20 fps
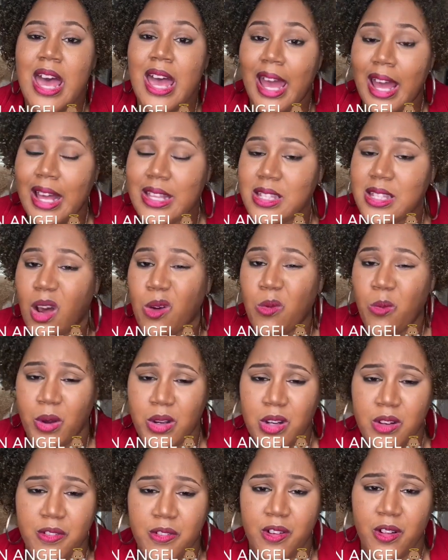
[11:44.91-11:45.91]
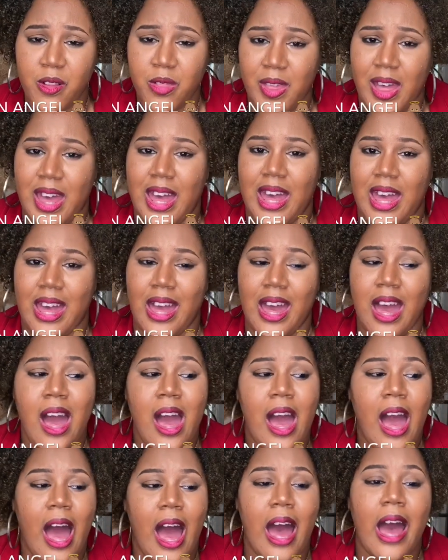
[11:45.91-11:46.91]
It's a wonderful thing.
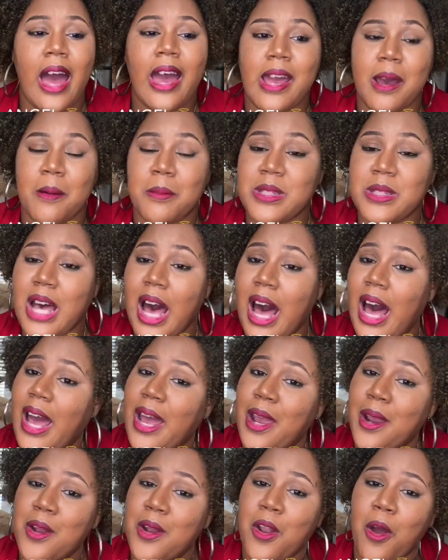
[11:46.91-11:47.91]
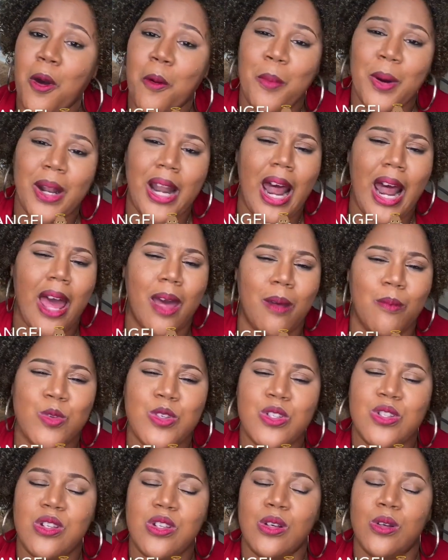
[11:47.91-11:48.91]
I am tired, but I am
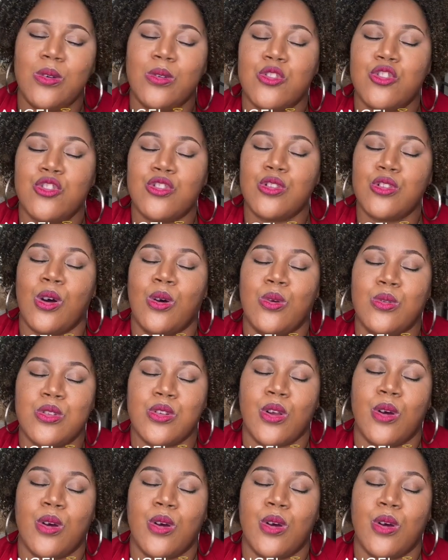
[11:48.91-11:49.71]
still so